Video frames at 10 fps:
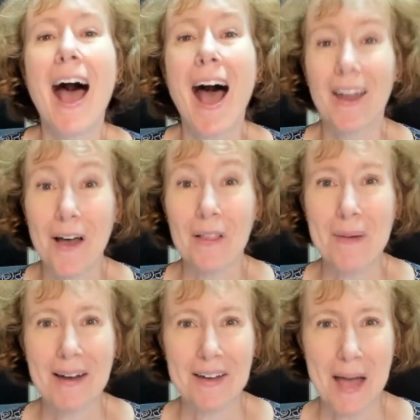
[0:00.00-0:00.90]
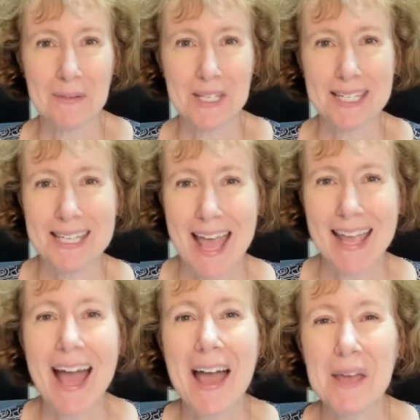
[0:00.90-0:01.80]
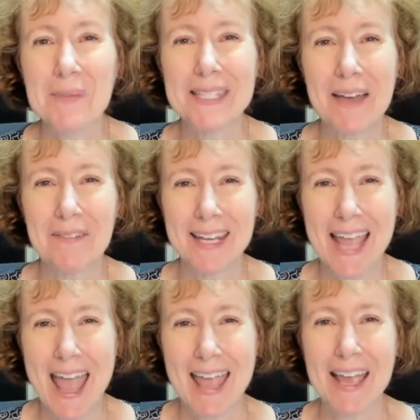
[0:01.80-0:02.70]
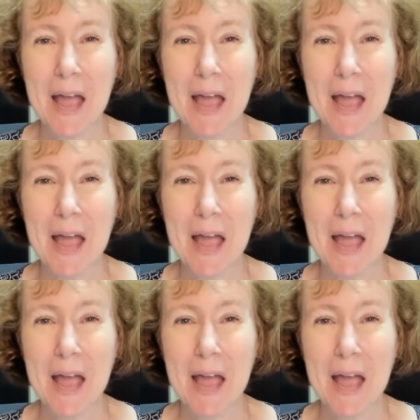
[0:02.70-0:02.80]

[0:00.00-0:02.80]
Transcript: on All About Adoption today. Hi, I'm Stephanie A.